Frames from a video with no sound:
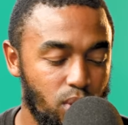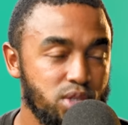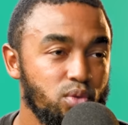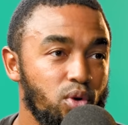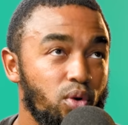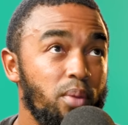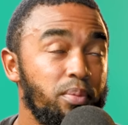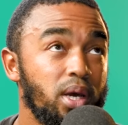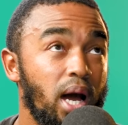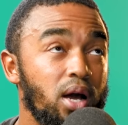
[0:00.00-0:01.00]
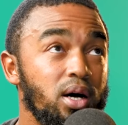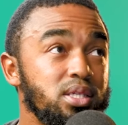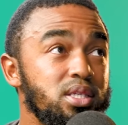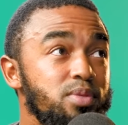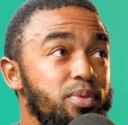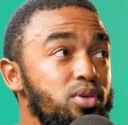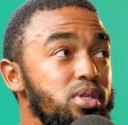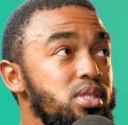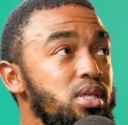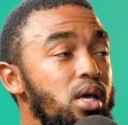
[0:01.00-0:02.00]
What's umdlwembe? I asked this
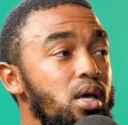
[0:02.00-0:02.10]
because